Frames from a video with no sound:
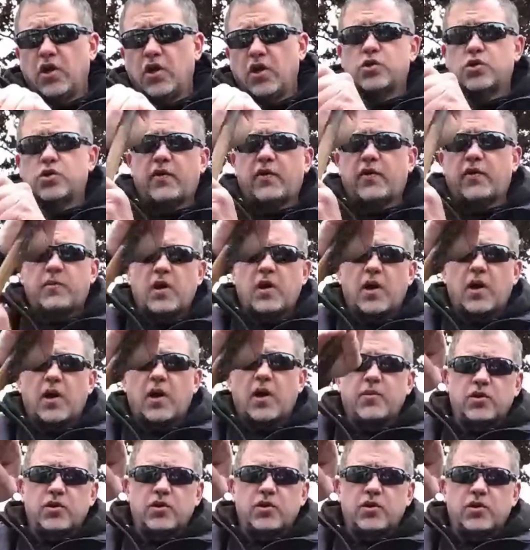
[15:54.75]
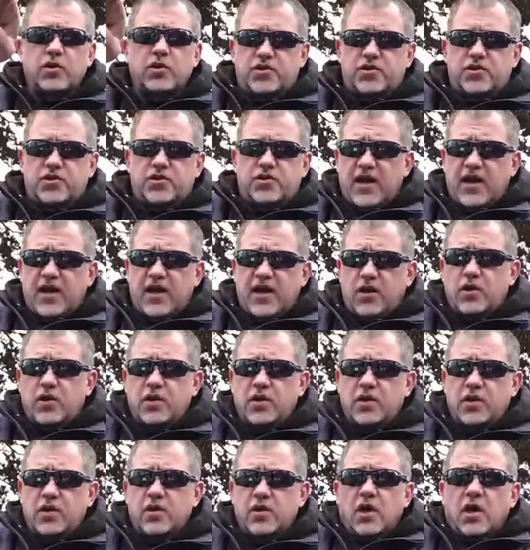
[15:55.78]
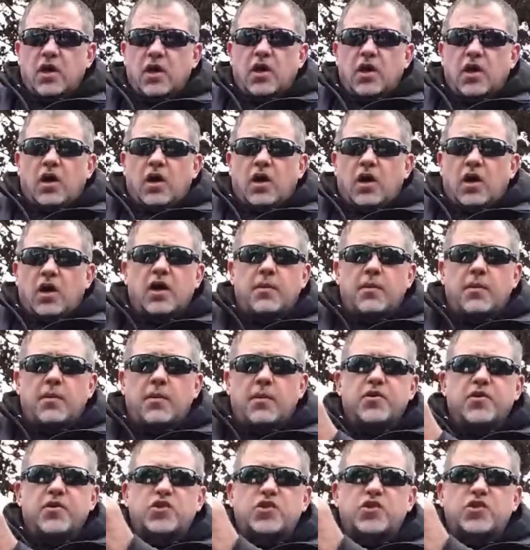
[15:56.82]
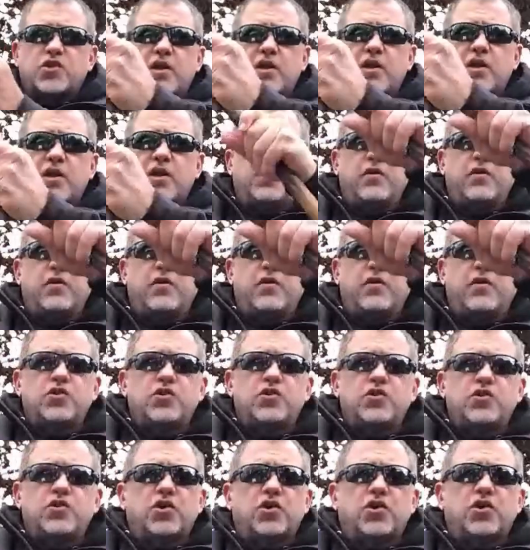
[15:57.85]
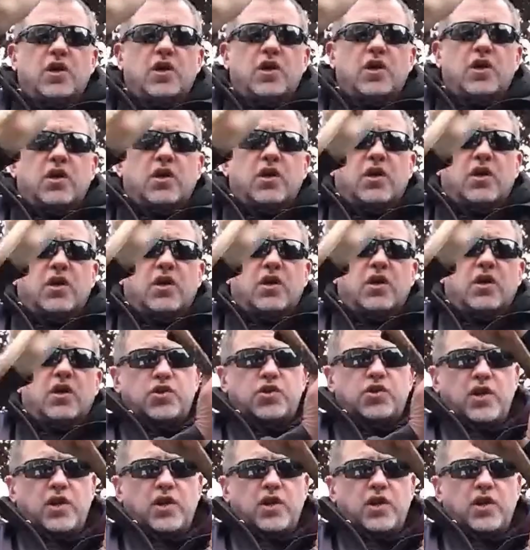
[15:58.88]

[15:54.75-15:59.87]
So if I'm coming down, I come up, this hand pivots, this hand